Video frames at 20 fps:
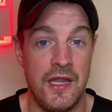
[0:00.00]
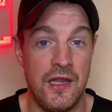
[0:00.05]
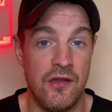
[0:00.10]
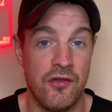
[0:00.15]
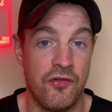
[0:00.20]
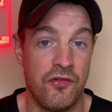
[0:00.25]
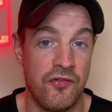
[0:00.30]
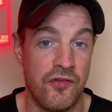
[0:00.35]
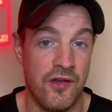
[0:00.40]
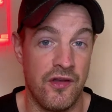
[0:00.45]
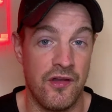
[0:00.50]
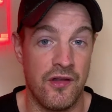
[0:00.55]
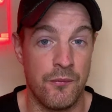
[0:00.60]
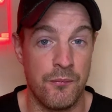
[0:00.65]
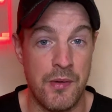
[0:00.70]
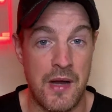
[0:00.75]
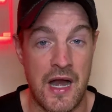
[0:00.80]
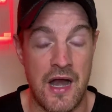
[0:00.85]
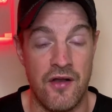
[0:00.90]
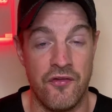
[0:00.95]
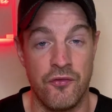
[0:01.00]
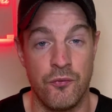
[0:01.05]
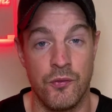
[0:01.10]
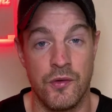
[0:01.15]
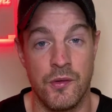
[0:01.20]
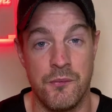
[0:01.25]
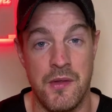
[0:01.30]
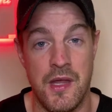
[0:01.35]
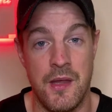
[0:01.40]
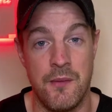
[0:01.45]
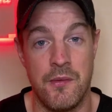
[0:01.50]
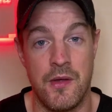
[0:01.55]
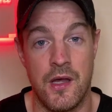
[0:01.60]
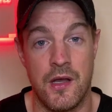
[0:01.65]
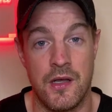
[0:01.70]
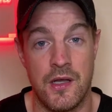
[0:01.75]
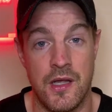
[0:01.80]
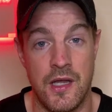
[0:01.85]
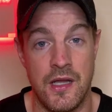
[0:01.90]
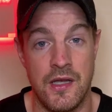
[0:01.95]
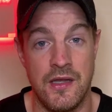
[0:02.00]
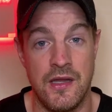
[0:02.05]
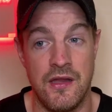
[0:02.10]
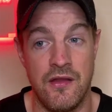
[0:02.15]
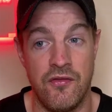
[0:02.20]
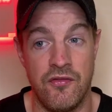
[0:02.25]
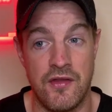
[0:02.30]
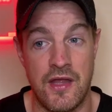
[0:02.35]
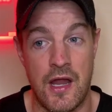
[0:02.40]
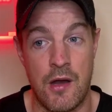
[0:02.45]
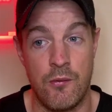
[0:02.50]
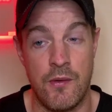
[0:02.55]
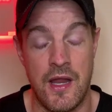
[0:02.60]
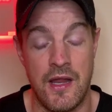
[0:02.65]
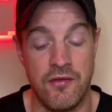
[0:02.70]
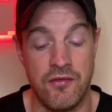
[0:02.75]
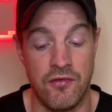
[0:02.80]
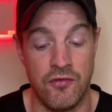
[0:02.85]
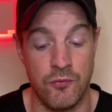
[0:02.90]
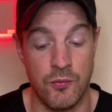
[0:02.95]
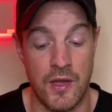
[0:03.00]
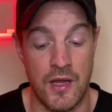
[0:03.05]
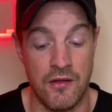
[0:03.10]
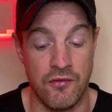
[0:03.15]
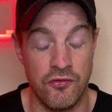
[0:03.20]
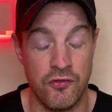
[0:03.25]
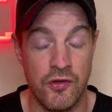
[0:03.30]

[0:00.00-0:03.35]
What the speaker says: He just did a comparison with the Maybach and his rates as well.